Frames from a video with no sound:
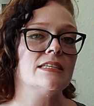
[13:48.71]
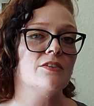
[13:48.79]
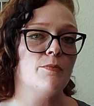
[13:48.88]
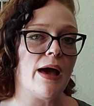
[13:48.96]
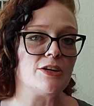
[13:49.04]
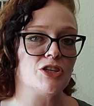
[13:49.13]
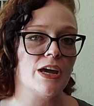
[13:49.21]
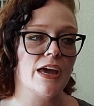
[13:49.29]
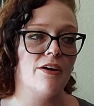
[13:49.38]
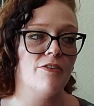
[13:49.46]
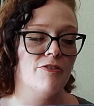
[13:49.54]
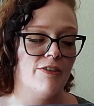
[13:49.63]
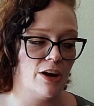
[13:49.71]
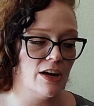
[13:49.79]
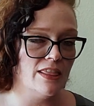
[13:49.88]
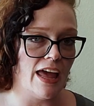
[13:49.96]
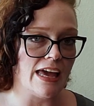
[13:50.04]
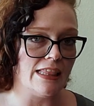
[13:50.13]
of magic very
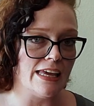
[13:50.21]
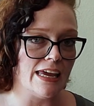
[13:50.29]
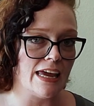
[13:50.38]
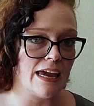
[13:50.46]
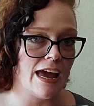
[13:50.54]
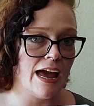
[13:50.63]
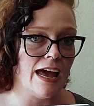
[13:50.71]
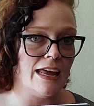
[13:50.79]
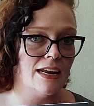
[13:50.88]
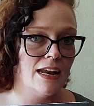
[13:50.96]
likely had